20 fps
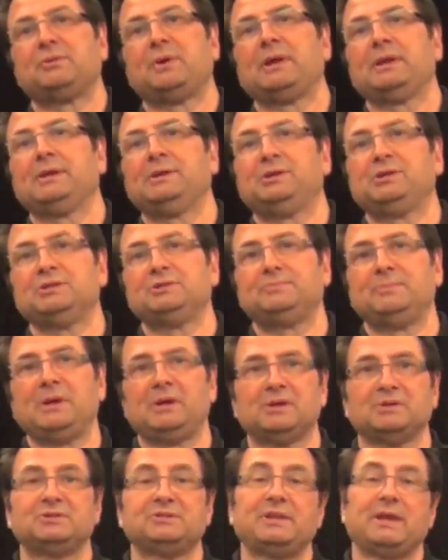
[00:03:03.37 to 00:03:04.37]
or 8 inches
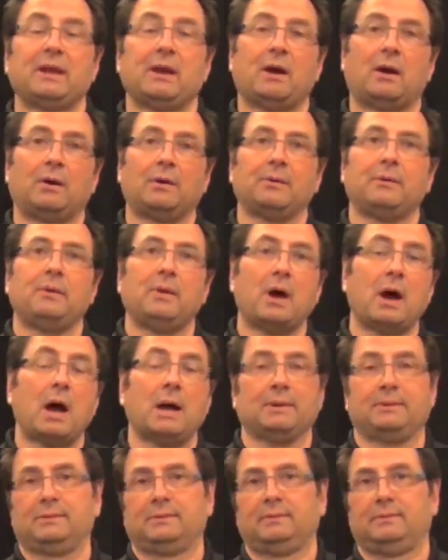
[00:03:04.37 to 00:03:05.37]
because they are
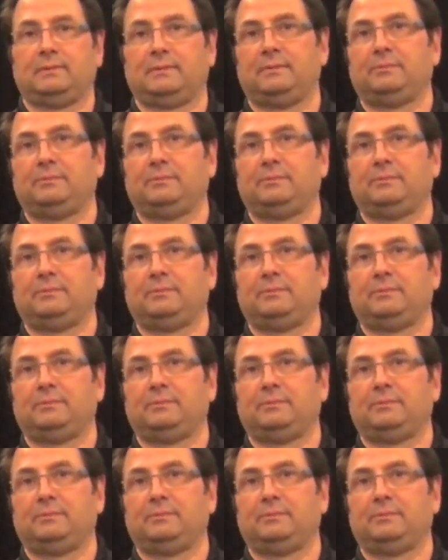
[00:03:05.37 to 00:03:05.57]
not